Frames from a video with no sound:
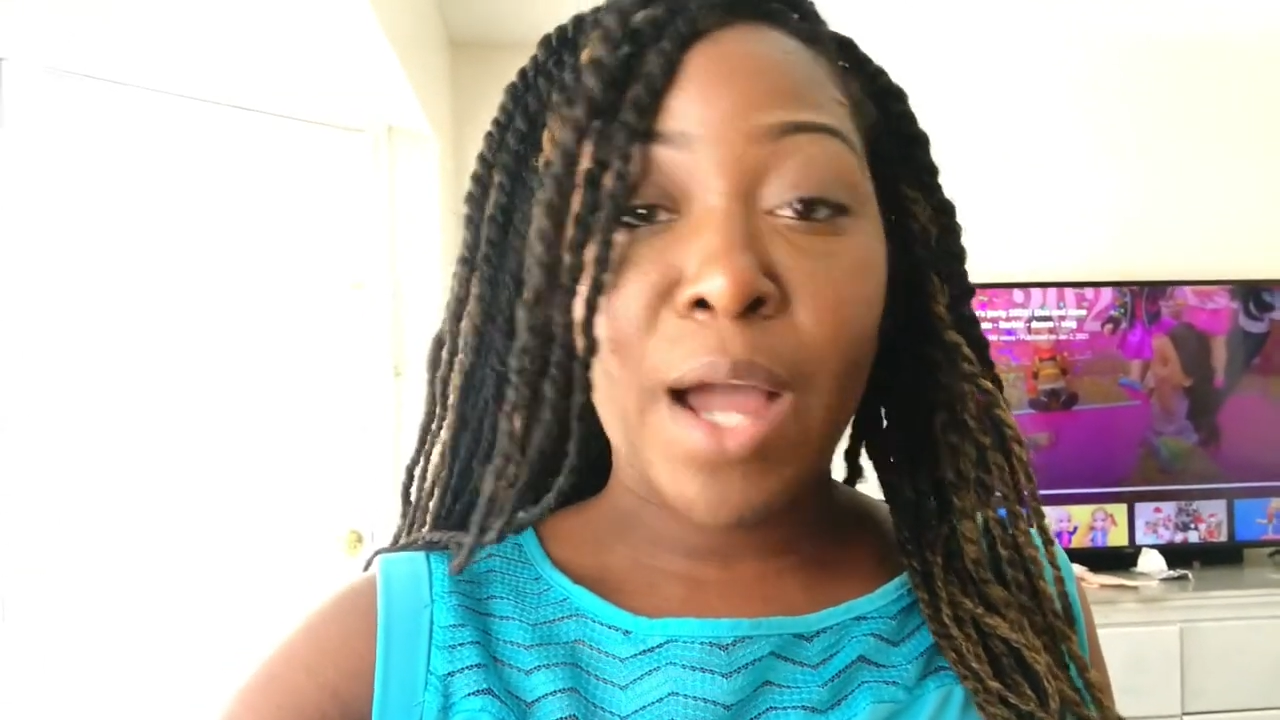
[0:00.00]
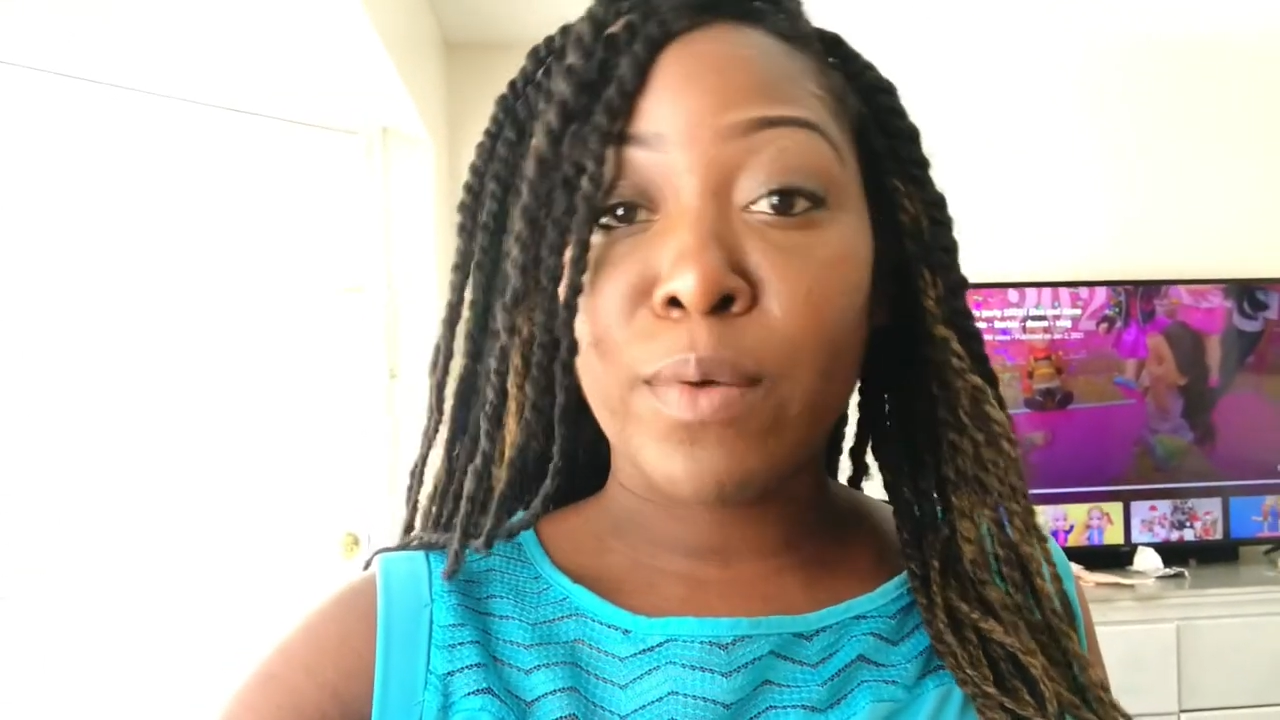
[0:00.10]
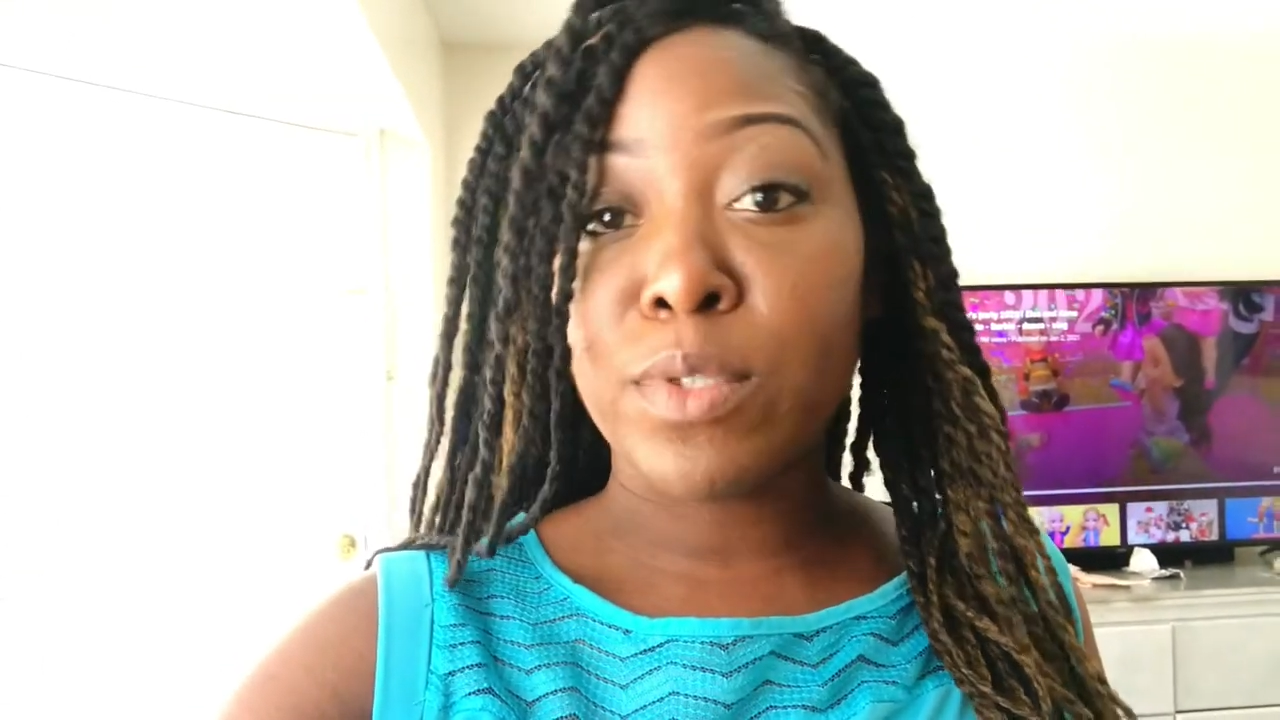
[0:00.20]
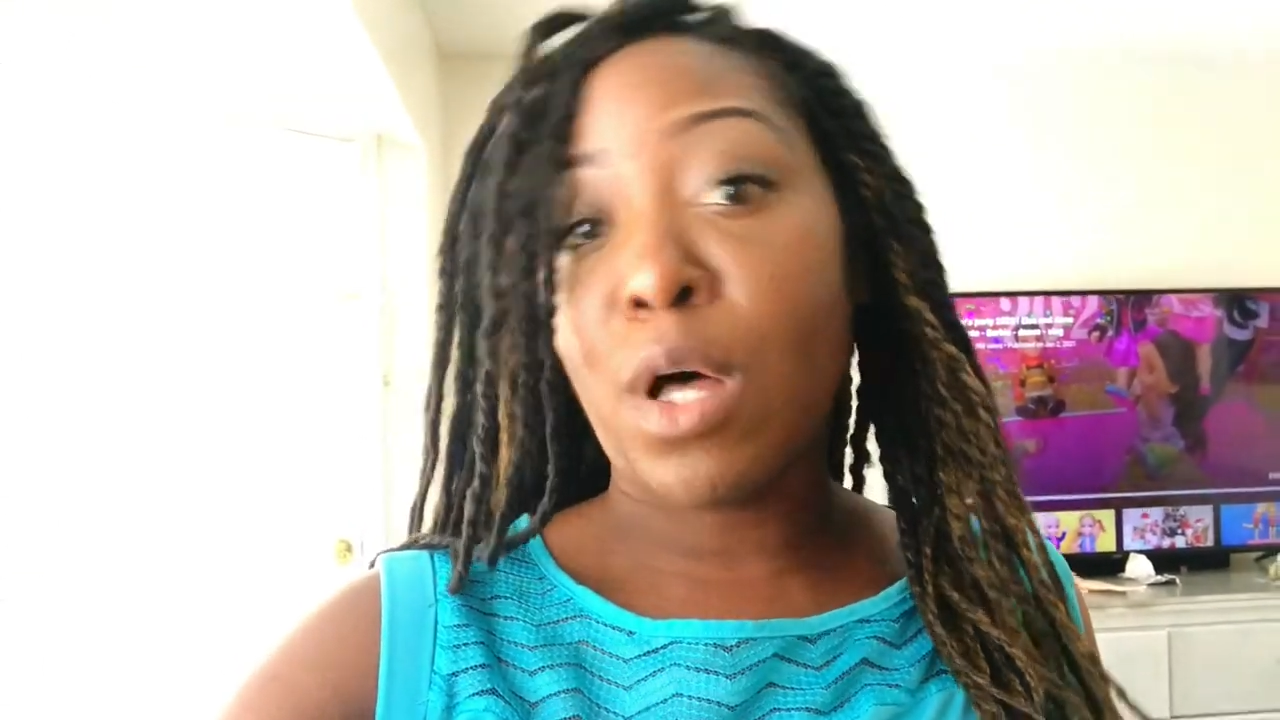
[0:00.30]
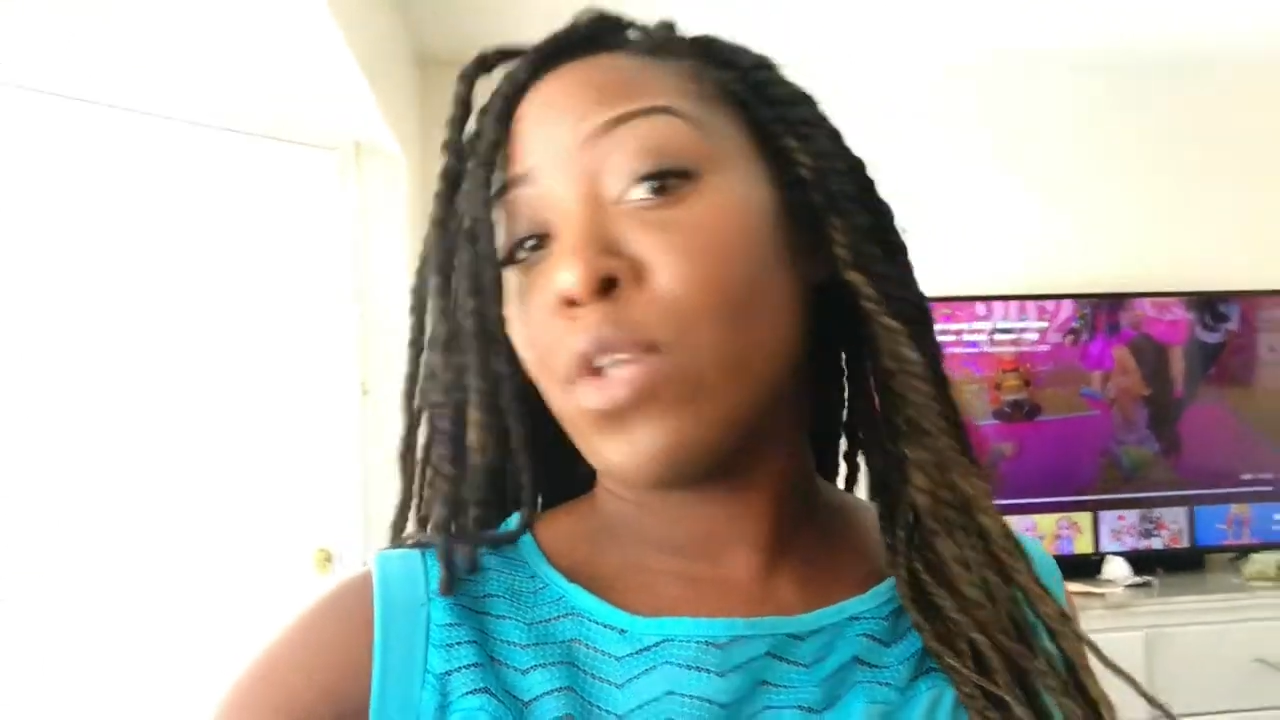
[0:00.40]

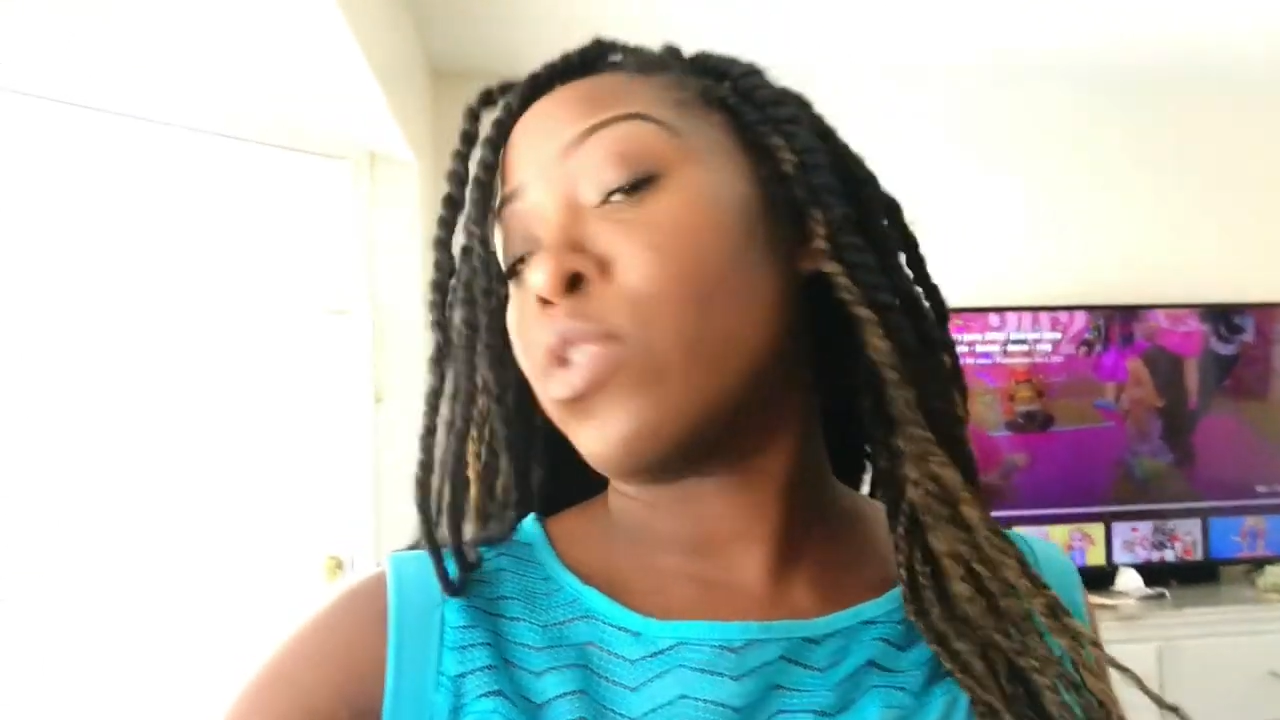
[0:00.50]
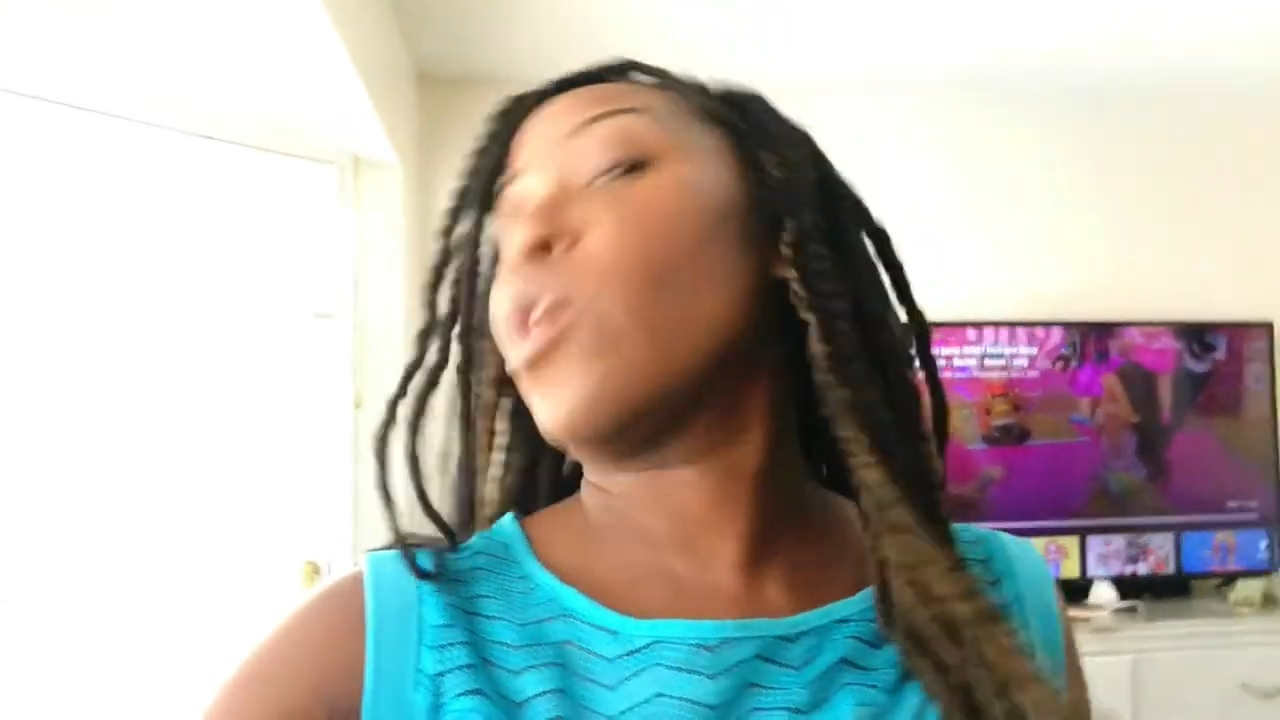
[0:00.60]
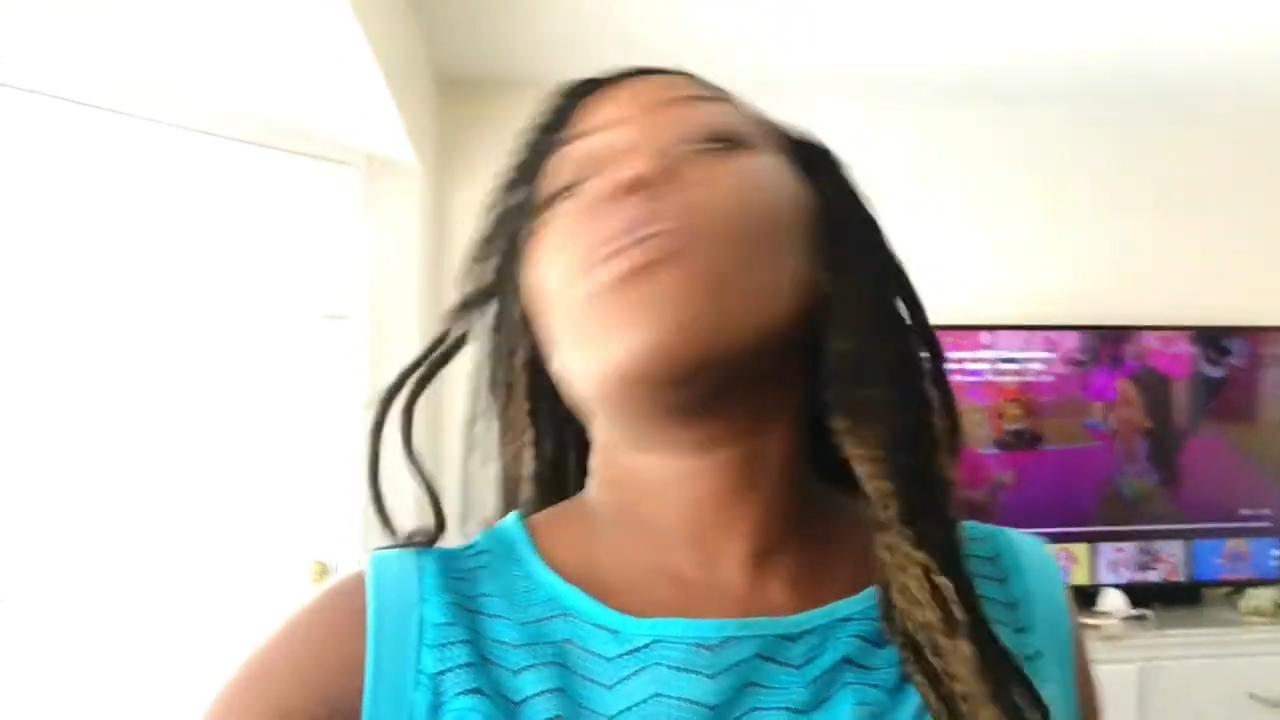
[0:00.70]
was also